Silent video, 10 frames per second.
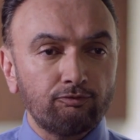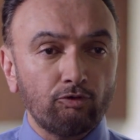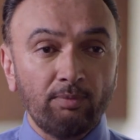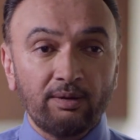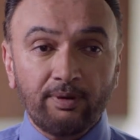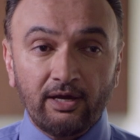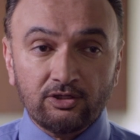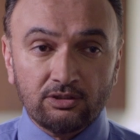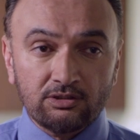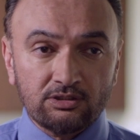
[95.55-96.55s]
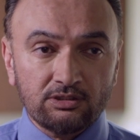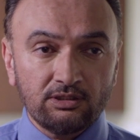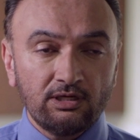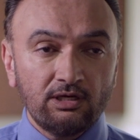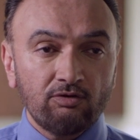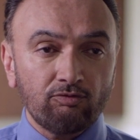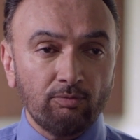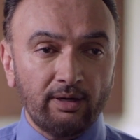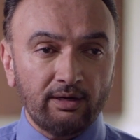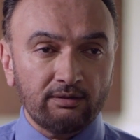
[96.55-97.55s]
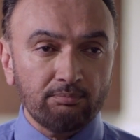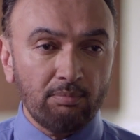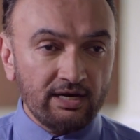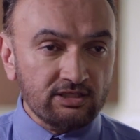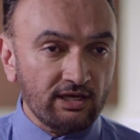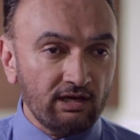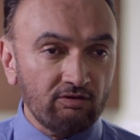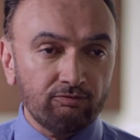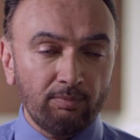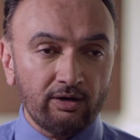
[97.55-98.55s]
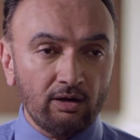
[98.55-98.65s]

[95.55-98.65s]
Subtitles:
for my patients, for myself, my